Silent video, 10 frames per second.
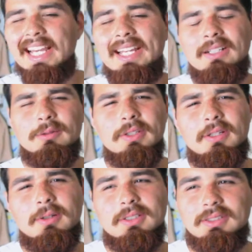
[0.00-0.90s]
yeah and over
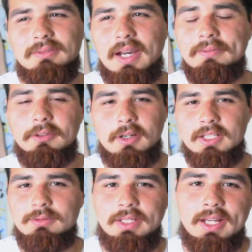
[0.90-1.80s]
the course of after
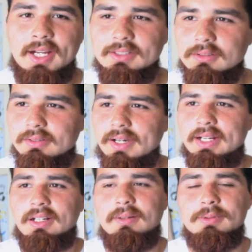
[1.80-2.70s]
graduating high school i've
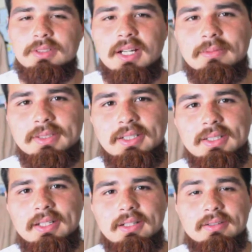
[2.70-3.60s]
had a couple jobs here
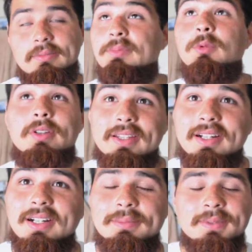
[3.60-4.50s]
and there i'm more than
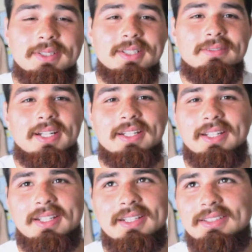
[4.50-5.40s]
a couple you know i've had
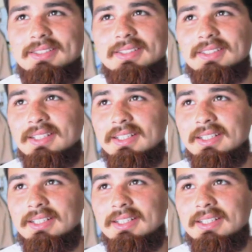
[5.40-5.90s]
like at least